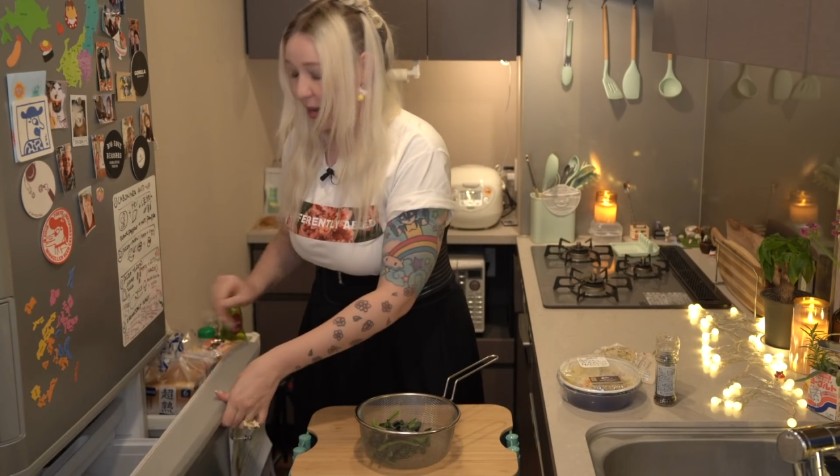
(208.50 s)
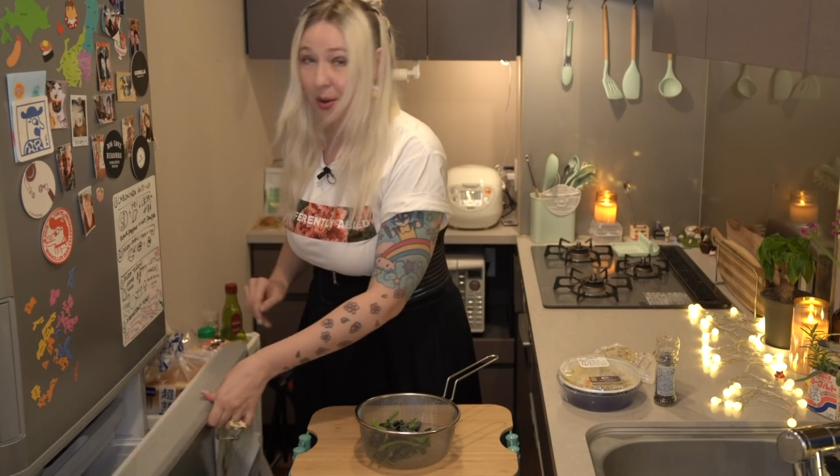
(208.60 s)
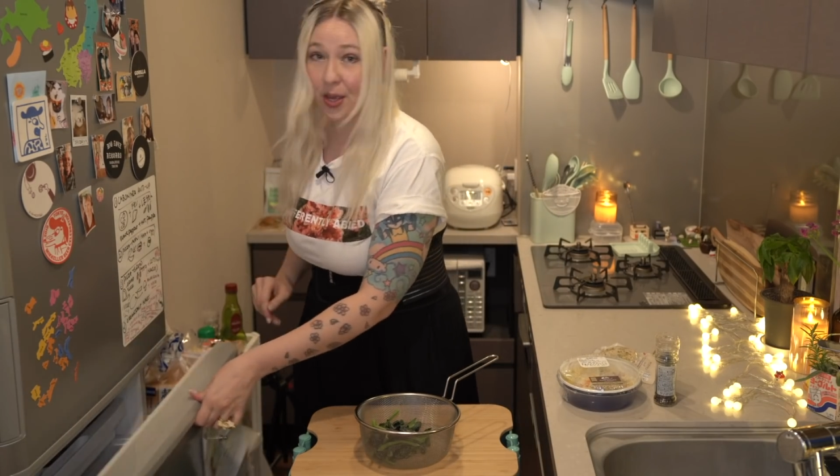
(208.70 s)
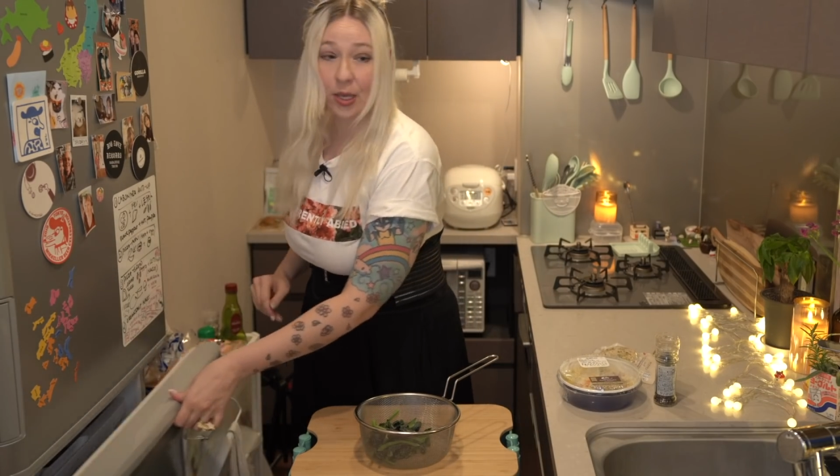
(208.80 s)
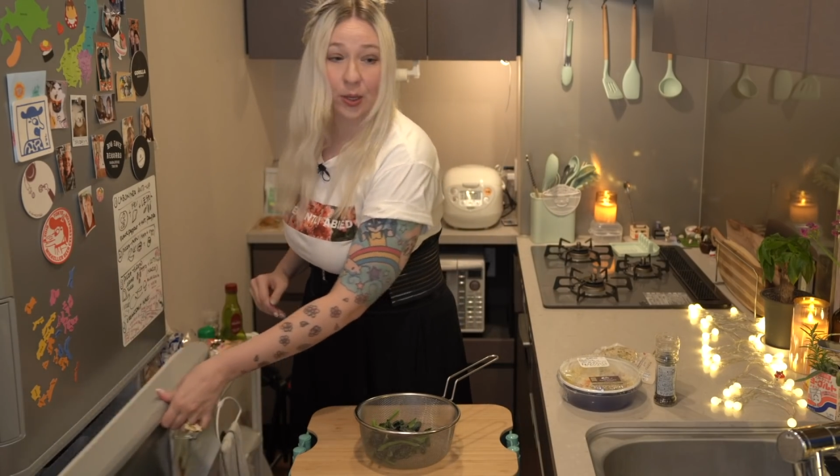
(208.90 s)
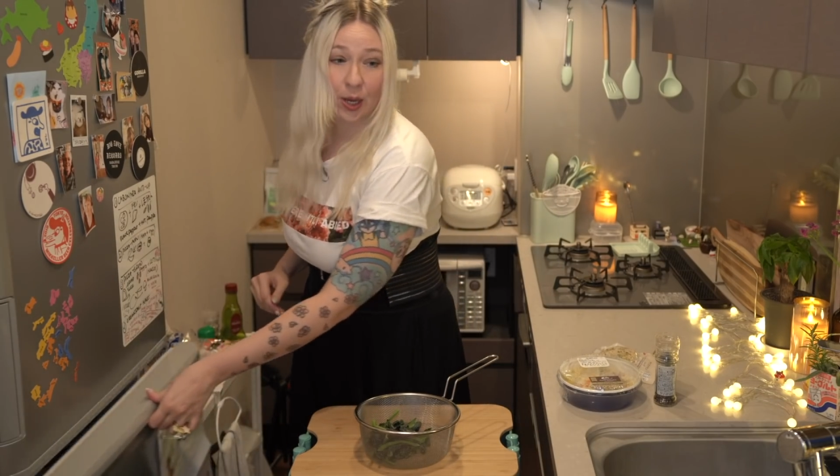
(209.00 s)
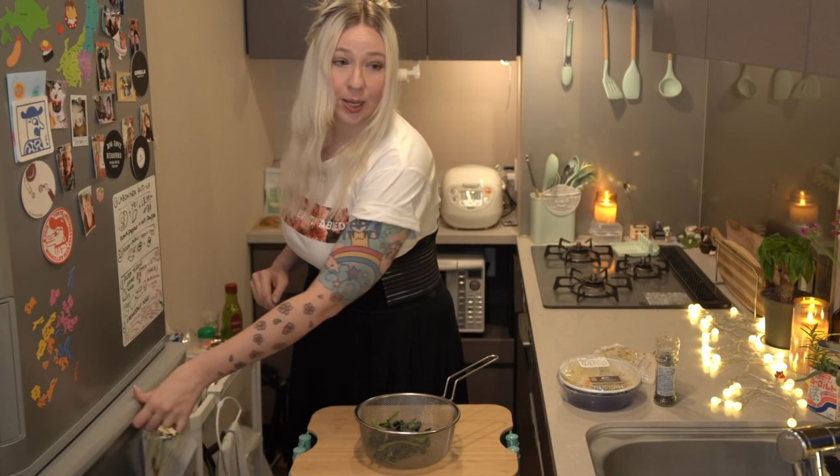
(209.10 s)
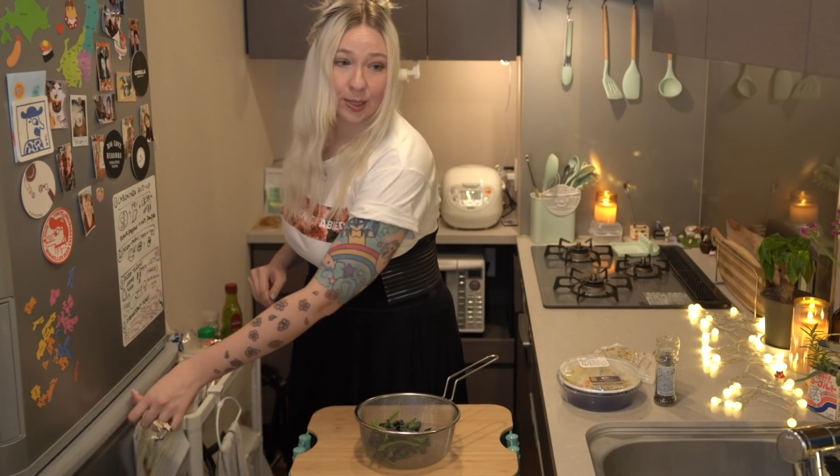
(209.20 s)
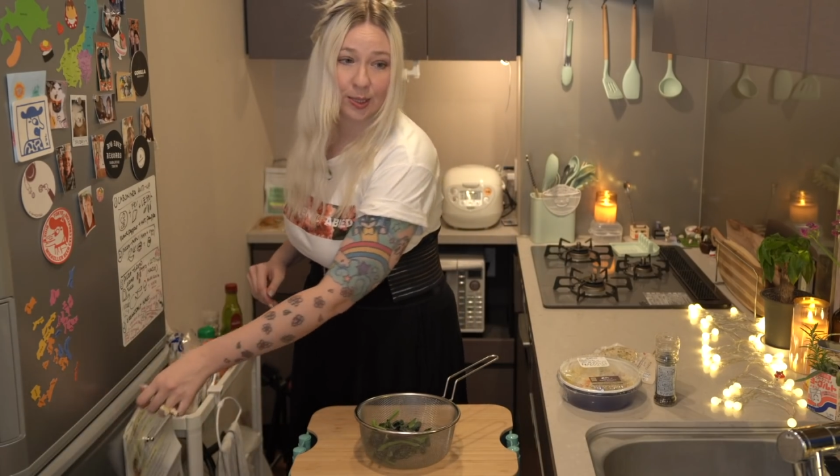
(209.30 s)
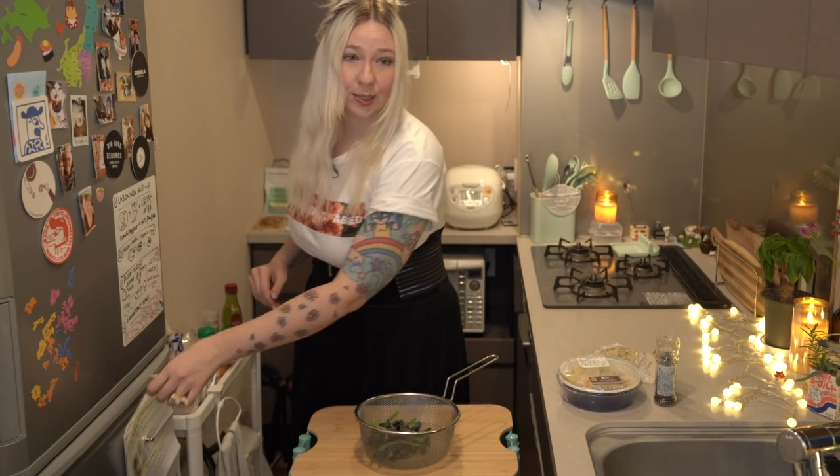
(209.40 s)
Oh yeah, you
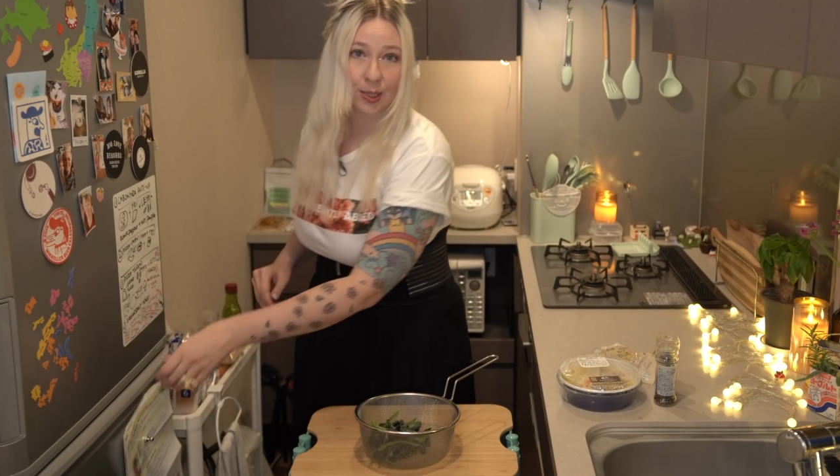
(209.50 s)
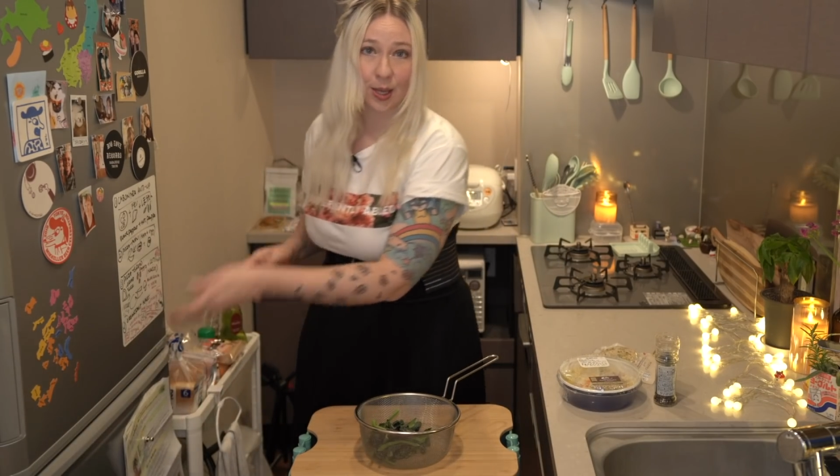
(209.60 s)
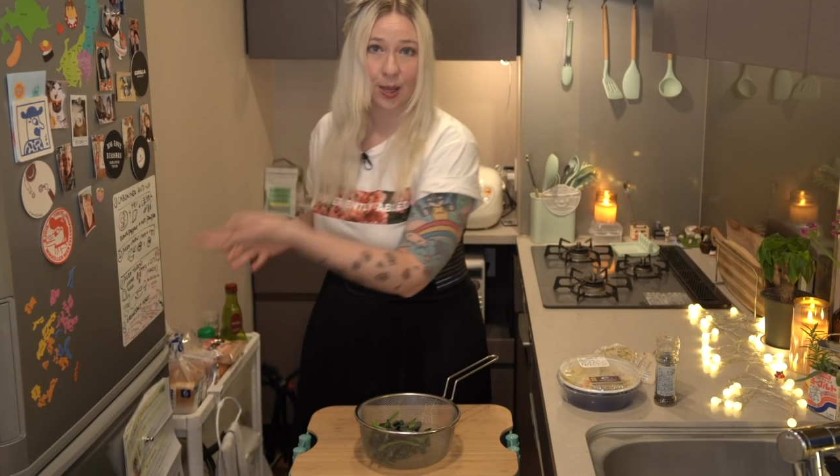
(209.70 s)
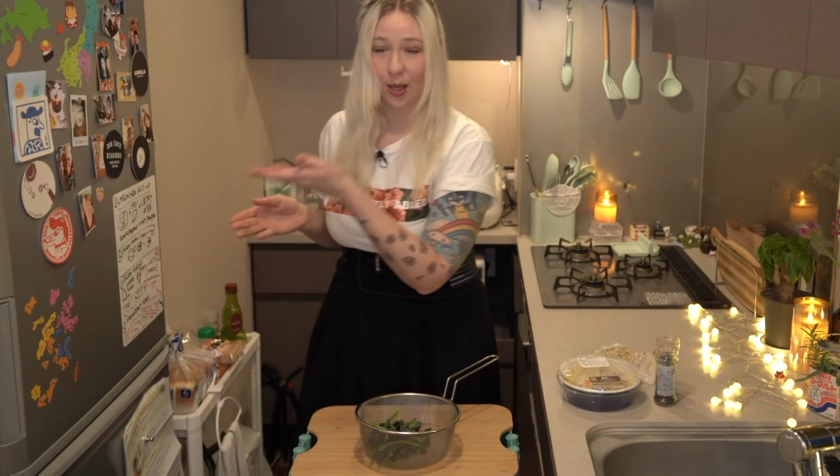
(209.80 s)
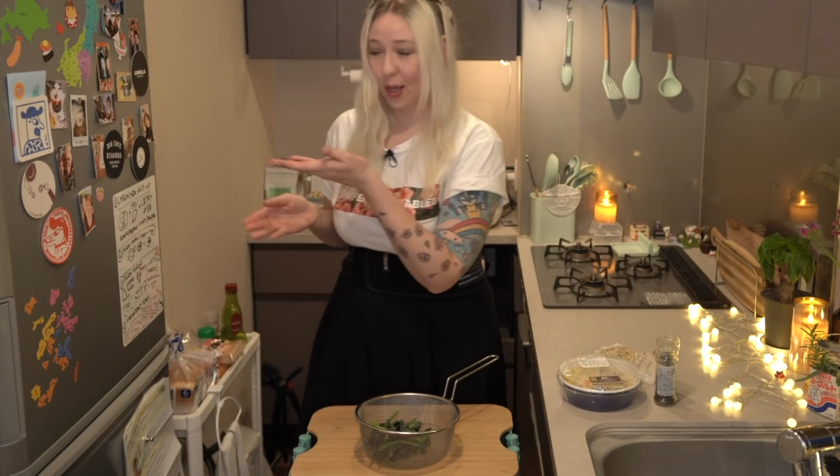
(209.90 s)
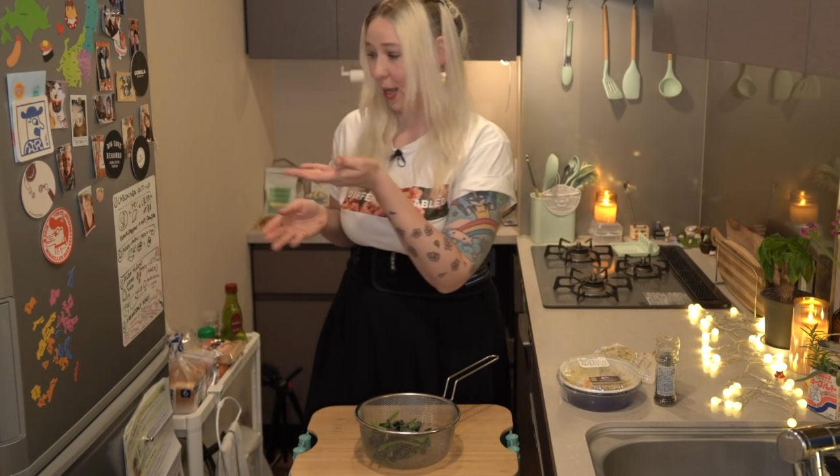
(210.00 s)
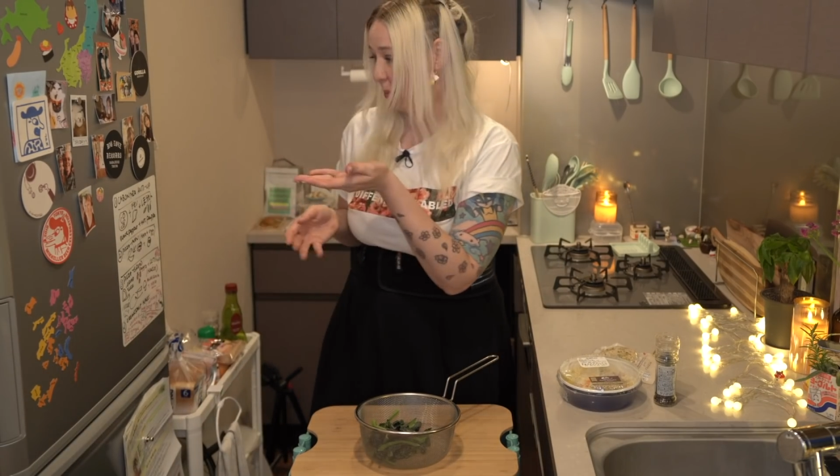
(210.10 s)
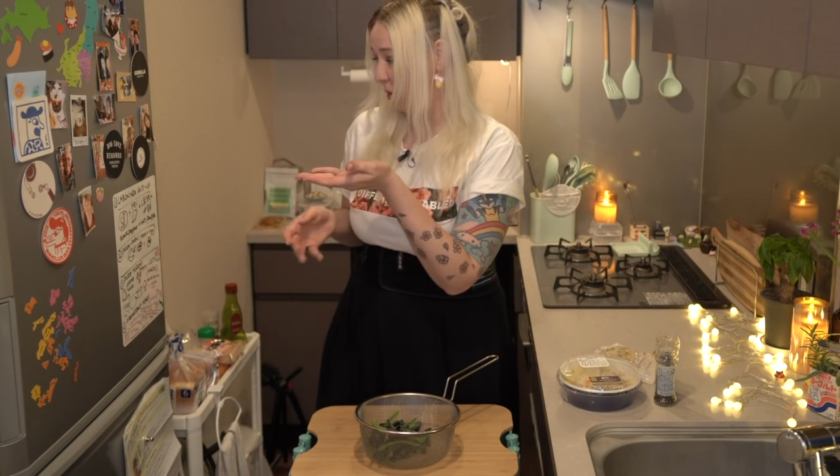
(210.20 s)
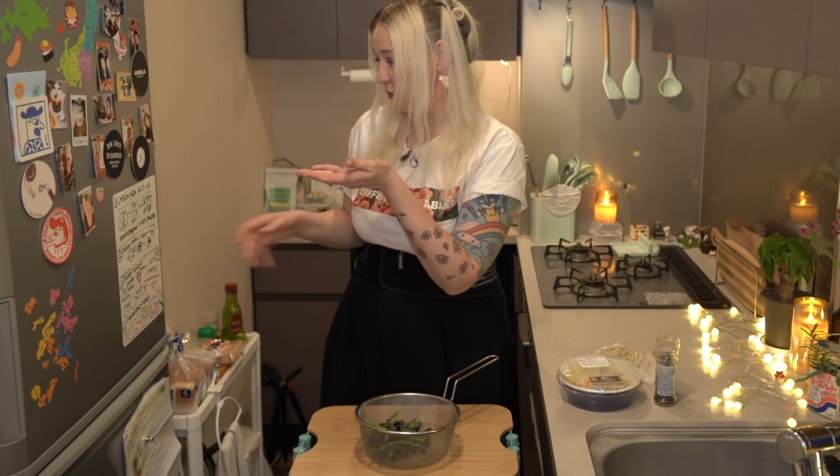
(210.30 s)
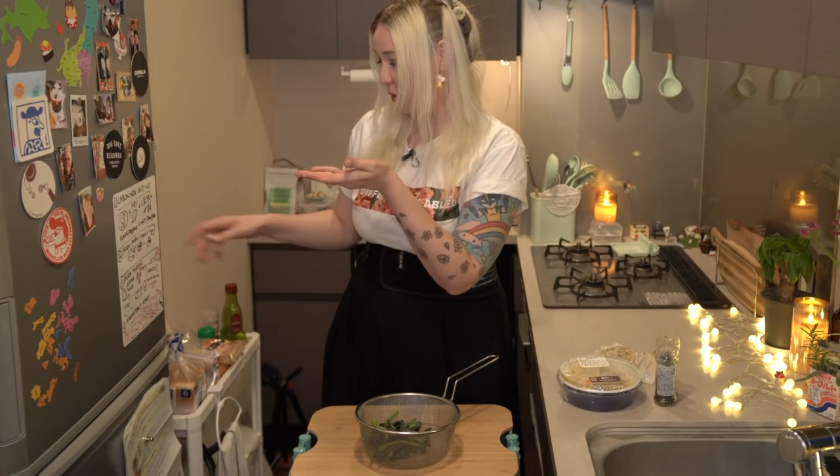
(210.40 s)
guys. Uh,
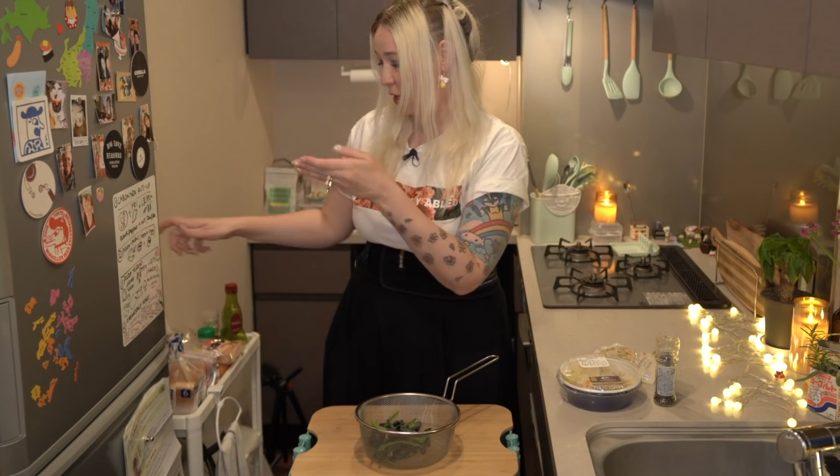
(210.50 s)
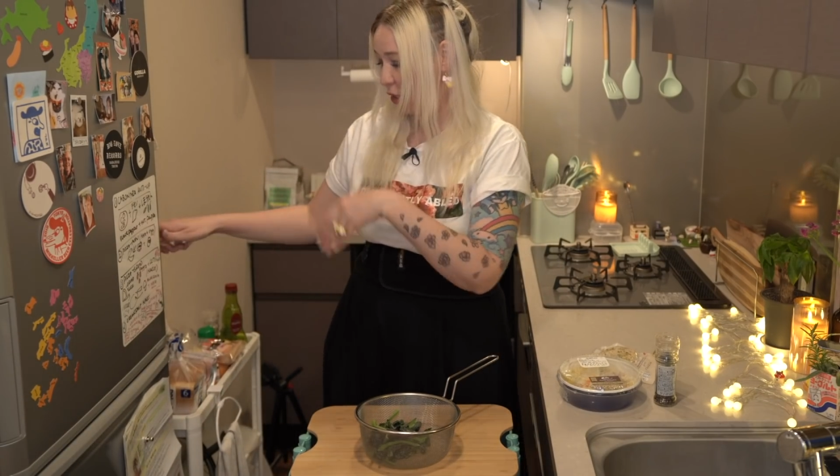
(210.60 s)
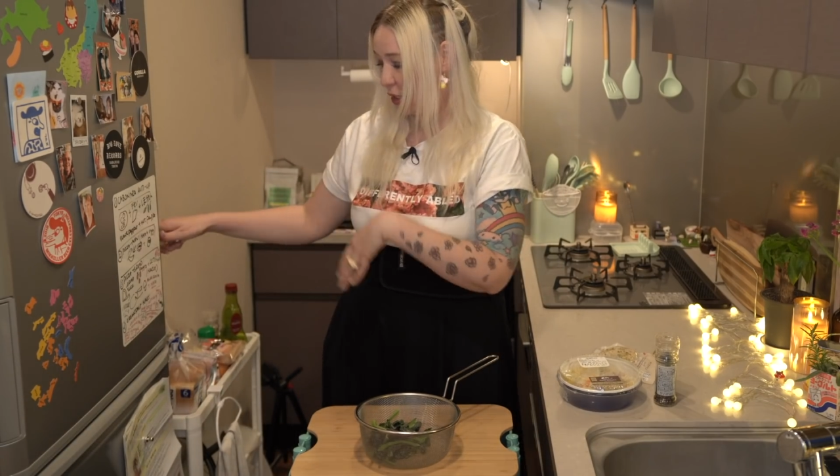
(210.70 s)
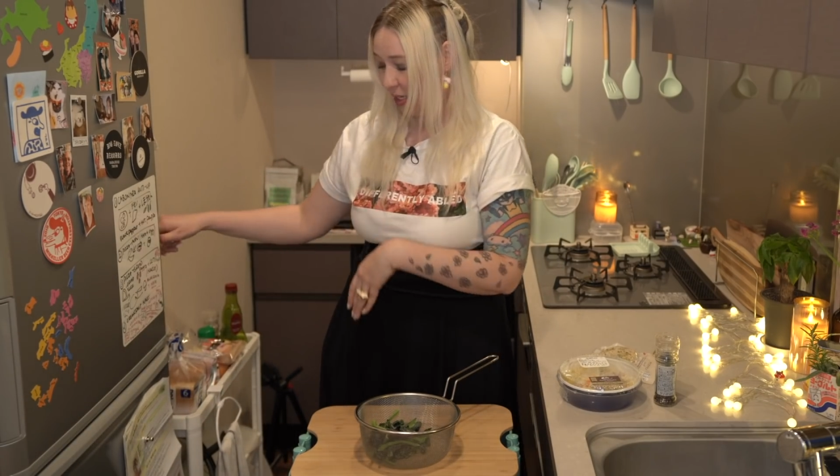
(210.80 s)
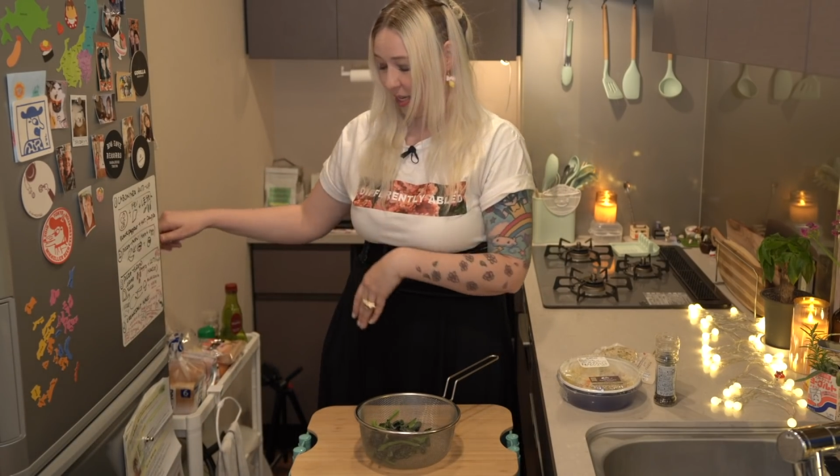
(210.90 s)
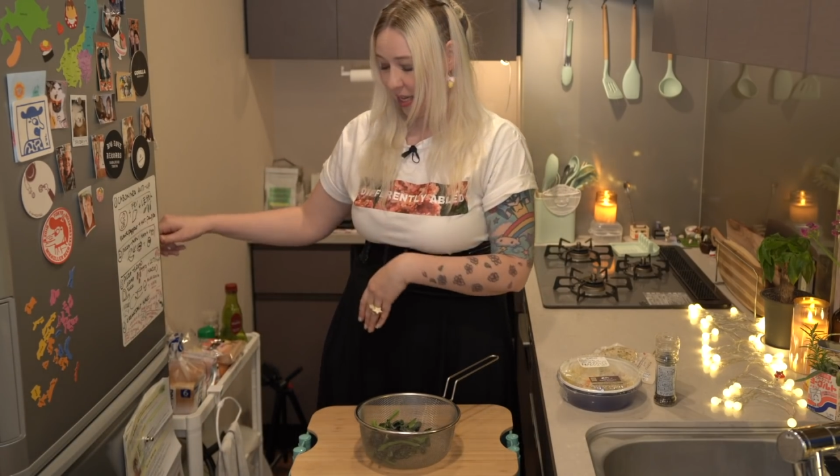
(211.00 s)
my French,